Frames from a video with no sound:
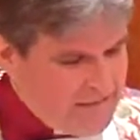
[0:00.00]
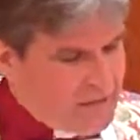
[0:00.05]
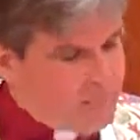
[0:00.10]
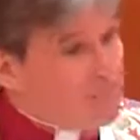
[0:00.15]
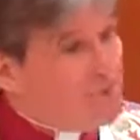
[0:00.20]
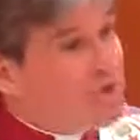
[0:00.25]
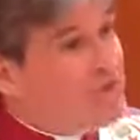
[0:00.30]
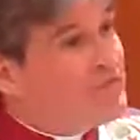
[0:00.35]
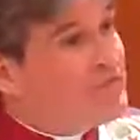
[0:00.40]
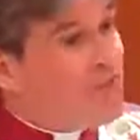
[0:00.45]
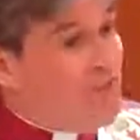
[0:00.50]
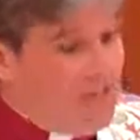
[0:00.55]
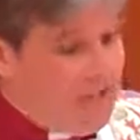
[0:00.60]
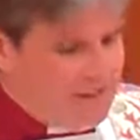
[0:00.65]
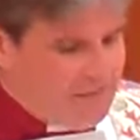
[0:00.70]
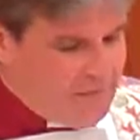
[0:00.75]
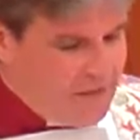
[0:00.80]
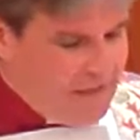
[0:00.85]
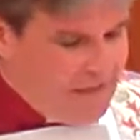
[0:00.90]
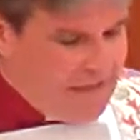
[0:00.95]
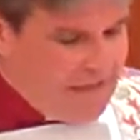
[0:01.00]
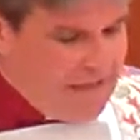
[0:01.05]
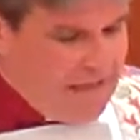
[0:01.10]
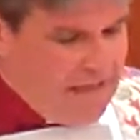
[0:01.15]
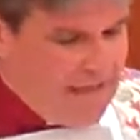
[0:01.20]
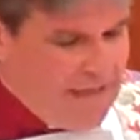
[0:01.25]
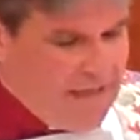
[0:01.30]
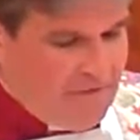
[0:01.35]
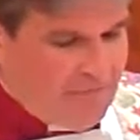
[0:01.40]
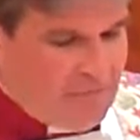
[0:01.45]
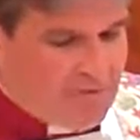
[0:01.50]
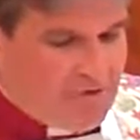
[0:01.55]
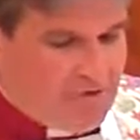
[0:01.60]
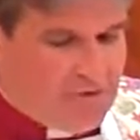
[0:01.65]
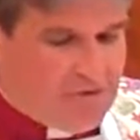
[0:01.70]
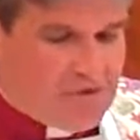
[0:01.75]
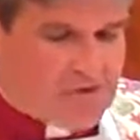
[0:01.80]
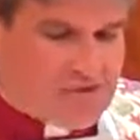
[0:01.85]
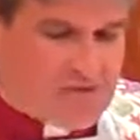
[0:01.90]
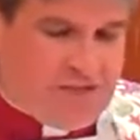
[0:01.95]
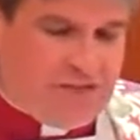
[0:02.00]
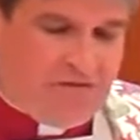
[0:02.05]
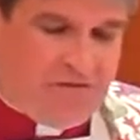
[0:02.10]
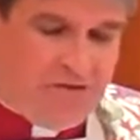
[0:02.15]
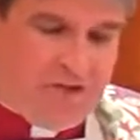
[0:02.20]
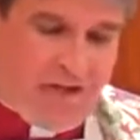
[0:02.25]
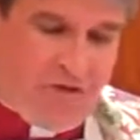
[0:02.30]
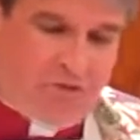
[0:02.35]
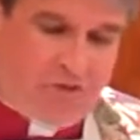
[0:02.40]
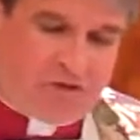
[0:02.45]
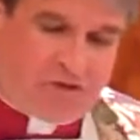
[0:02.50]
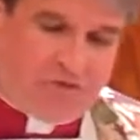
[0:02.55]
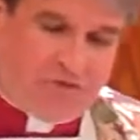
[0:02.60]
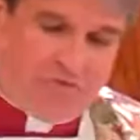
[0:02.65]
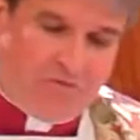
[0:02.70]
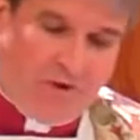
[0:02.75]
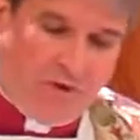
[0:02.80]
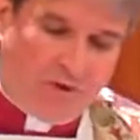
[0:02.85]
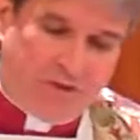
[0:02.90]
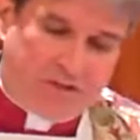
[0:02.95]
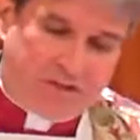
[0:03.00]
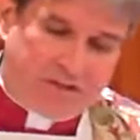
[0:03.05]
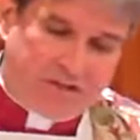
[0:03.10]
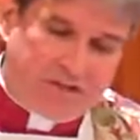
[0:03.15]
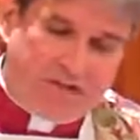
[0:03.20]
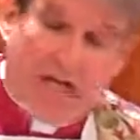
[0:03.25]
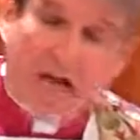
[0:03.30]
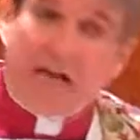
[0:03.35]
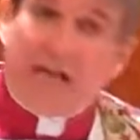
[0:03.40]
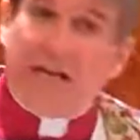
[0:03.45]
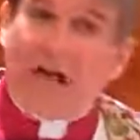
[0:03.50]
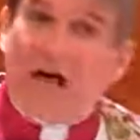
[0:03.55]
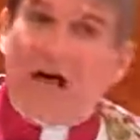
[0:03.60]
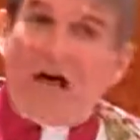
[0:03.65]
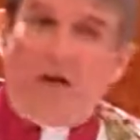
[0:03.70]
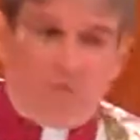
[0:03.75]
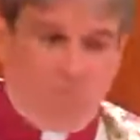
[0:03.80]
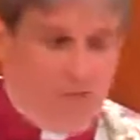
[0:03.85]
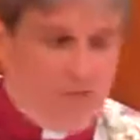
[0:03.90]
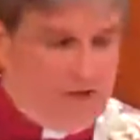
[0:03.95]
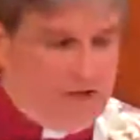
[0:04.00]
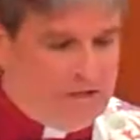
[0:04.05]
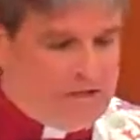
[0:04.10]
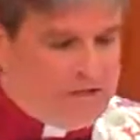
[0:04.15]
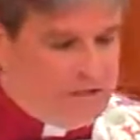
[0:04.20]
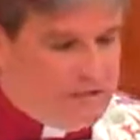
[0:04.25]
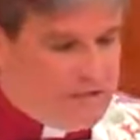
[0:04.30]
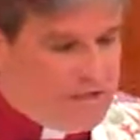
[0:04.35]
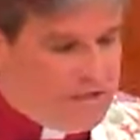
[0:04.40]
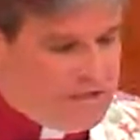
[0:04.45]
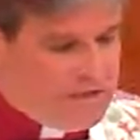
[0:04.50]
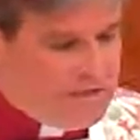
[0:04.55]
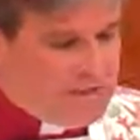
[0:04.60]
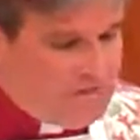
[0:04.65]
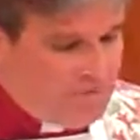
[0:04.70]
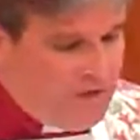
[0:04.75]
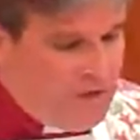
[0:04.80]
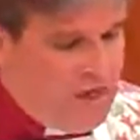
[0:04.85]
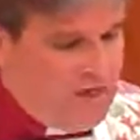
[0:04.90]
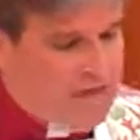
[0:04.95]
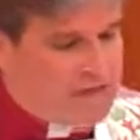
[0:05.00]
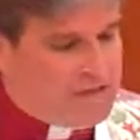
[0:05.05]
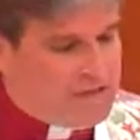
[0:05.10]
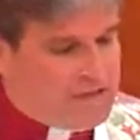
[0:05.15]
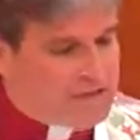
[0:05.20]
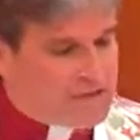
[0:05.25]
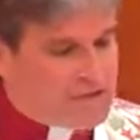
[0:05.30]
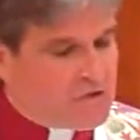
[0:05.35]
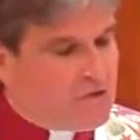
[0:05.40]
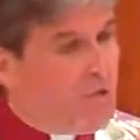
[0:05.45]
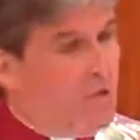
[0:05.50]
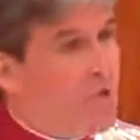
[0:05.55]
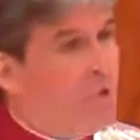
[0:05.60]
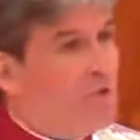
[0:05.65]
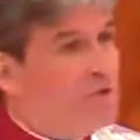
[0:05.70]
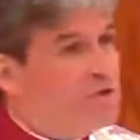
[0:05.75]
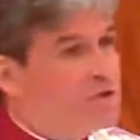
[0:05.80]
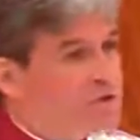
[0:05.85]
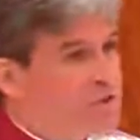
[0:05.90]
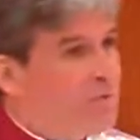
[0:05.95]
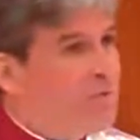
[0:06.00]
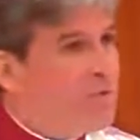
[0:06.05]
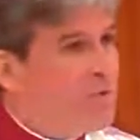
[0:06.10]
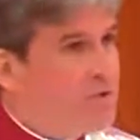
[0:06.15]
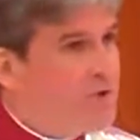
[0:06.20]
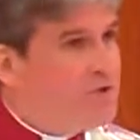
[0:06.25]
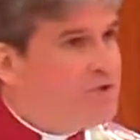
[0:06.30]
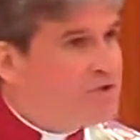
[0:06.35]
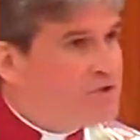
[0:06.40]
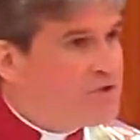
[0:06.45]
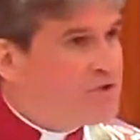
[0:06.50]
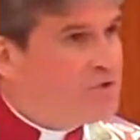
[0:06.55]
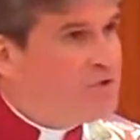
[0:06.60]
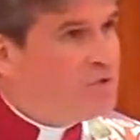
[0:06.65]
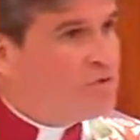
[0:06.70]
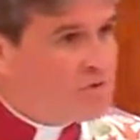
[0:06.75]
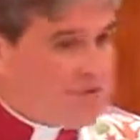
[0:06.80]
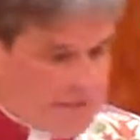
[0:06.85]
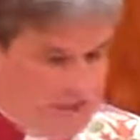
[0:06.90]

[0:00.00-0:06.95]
In the brief time that I have with you this evening, I wish to focus not on what divides or separates Jews